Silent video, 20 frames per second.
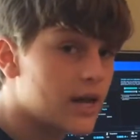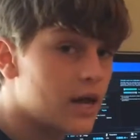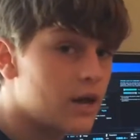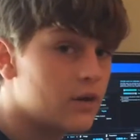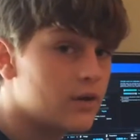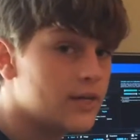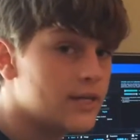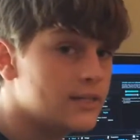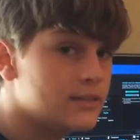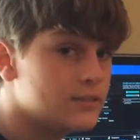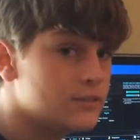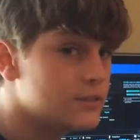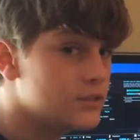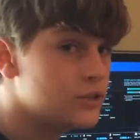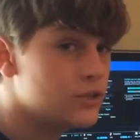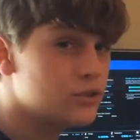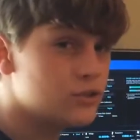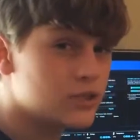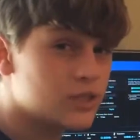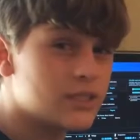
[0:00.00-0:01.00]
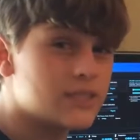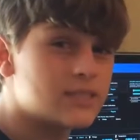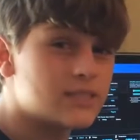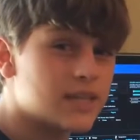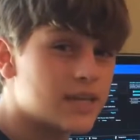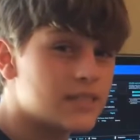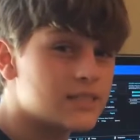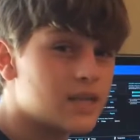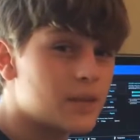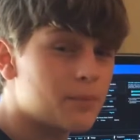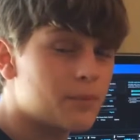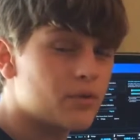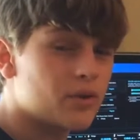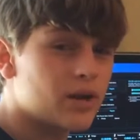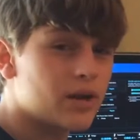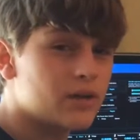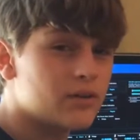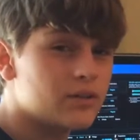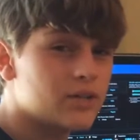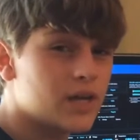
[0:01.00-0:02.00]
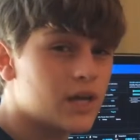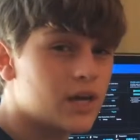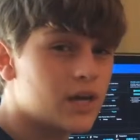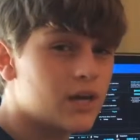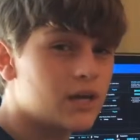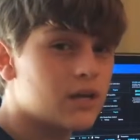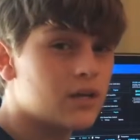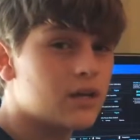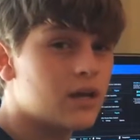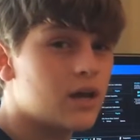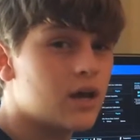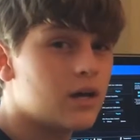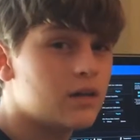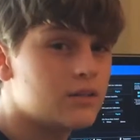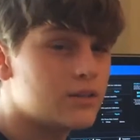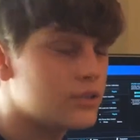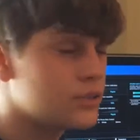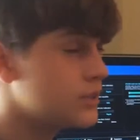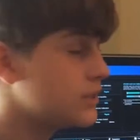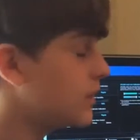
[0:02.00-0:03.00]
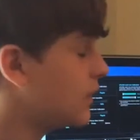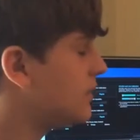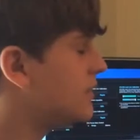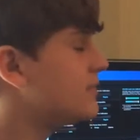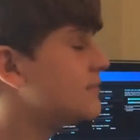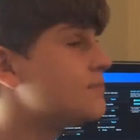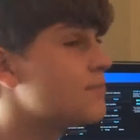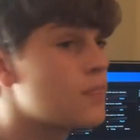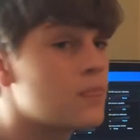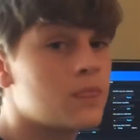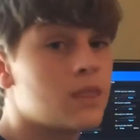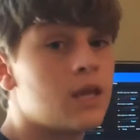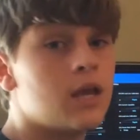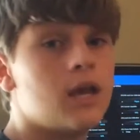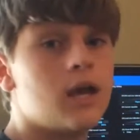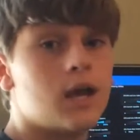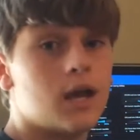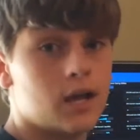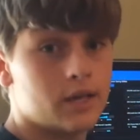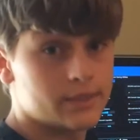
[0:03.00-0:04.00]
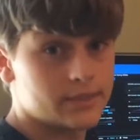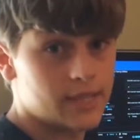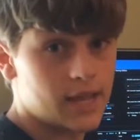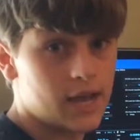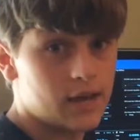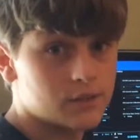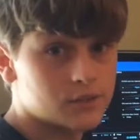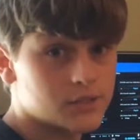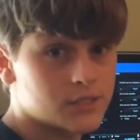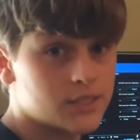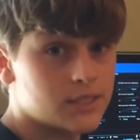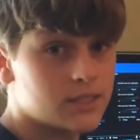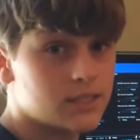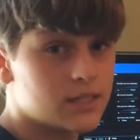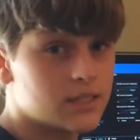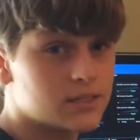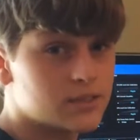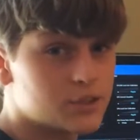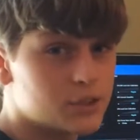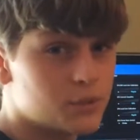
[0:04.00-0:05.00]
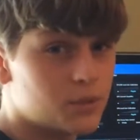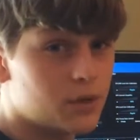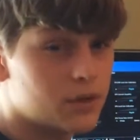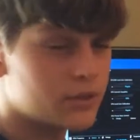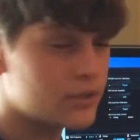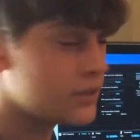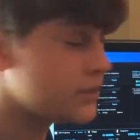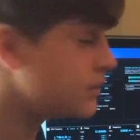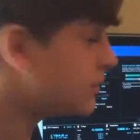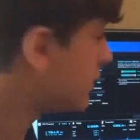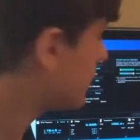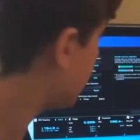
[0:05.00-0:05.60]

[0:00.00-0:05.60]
now, it usually stays up around 1,200